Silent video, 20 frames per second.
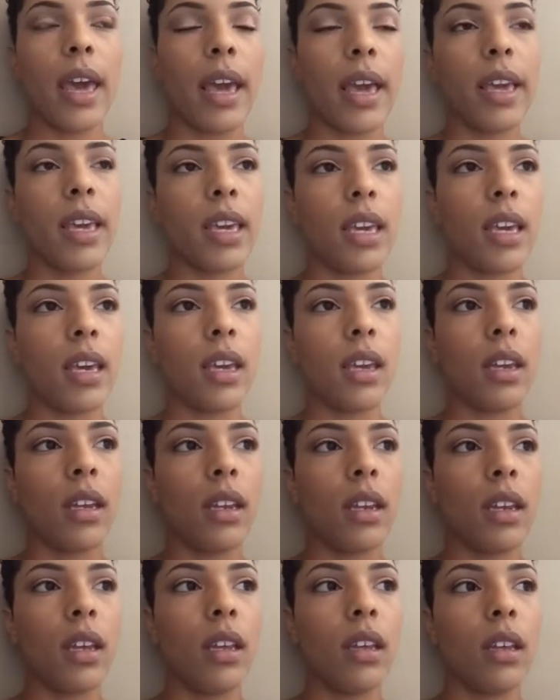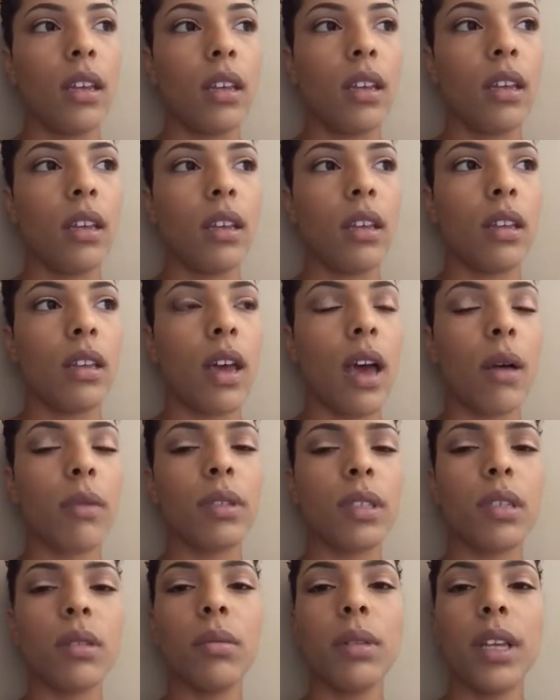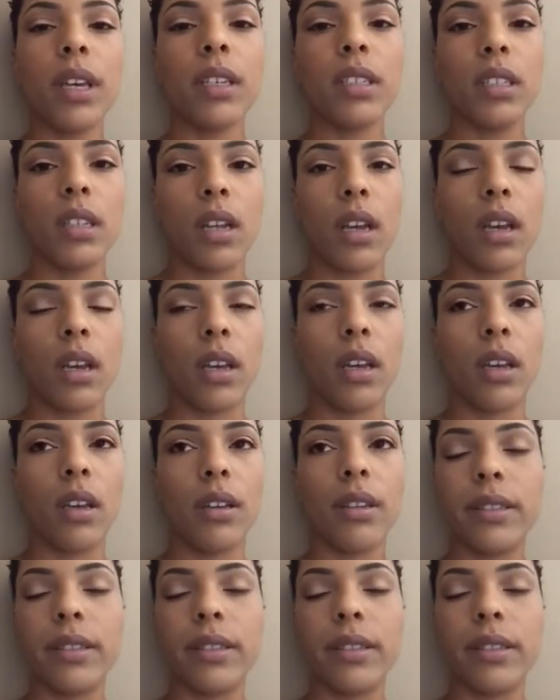And I was up last night